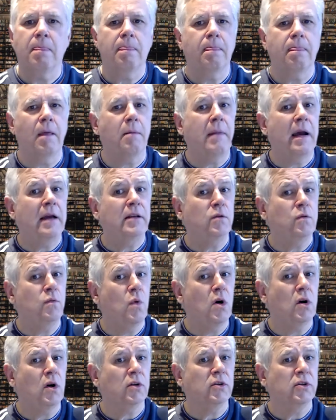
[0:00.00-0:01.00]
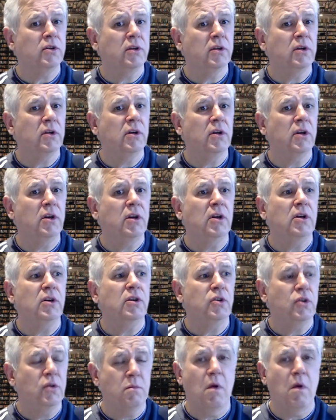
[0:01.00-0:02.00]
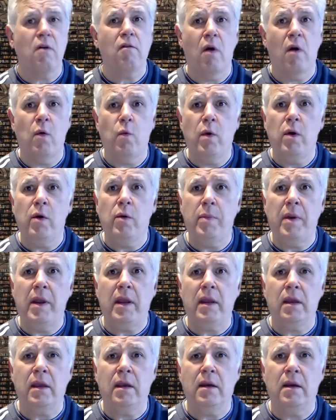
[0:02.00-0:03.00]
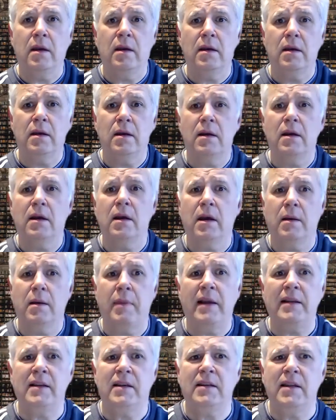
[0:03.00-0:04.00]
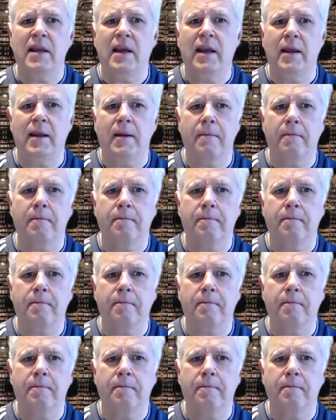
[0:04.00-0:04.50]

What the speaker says: no matter what, tomorrow will be a better day.